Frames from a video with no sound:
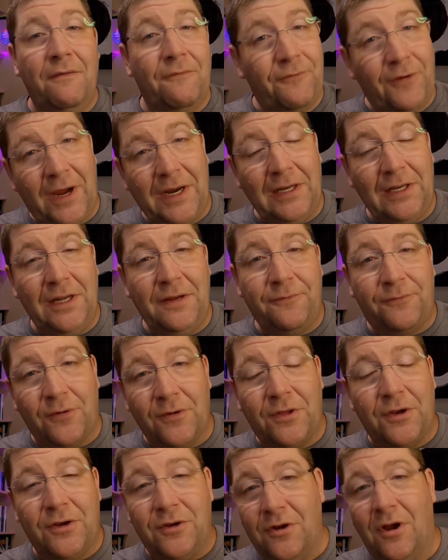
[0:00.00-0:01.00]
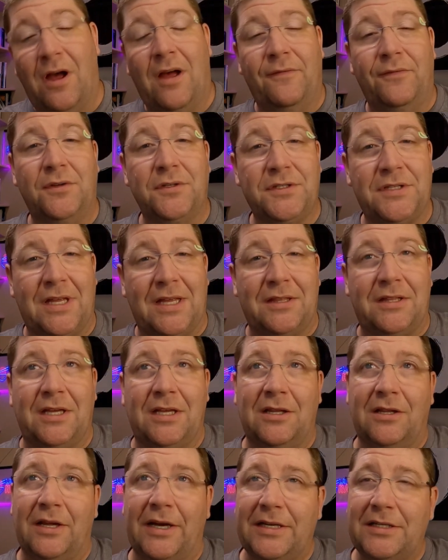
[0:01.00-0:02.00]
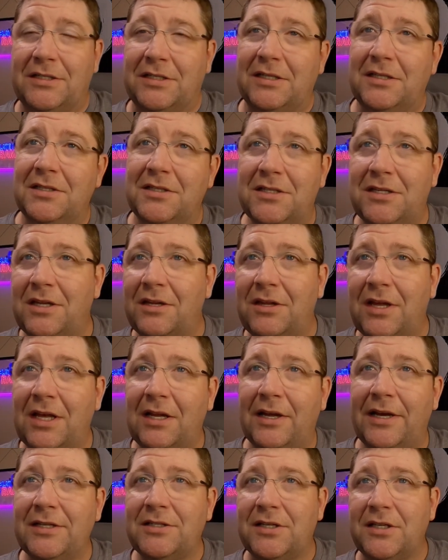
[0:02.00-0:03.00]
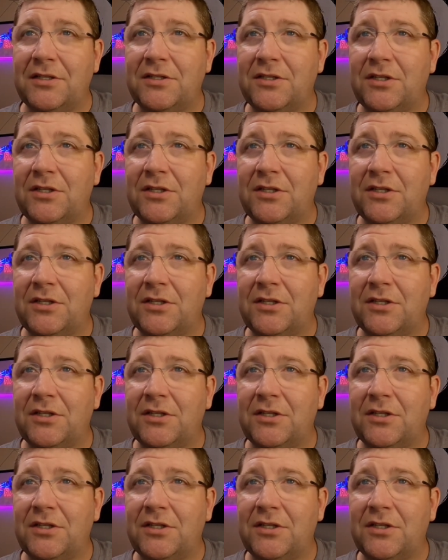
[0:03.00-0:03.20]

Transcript: Finally, for the novels that they licensed